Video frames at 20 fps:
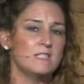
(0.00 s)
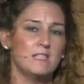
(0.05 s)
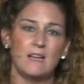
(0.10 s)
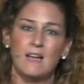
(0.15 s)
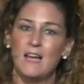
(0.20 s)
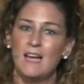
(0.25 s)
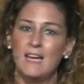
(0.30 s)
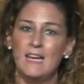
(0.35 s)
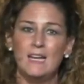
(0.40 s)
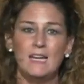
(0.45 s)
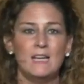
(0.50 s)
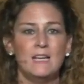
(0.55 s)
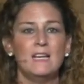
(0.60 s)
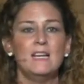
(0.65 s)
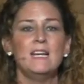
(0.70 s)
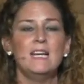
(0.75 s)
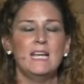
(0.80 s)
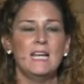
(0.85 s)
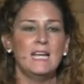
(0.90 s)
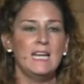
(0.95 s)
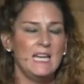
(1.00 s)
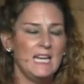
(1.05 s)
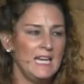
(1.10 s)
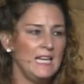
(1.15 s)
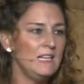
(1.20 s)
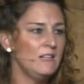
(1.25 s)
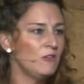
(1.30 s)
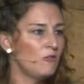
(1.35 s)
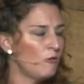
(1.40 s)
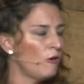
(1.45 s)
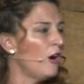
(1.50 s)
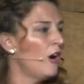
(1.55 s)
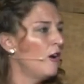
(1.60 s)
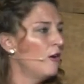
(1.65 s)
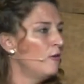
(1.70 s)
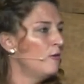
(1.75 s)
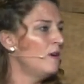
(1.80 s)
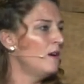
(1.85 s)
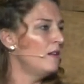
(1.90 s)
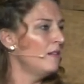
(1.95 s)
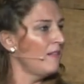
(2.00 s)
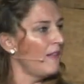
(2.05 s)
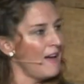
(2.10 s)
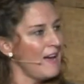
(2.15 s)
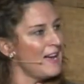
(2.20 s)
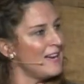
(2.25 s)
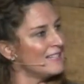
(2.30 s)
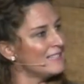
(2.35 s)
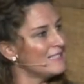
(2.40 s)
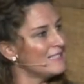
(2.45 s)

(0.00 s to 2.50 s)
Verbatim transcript: and I yes eat crow a lot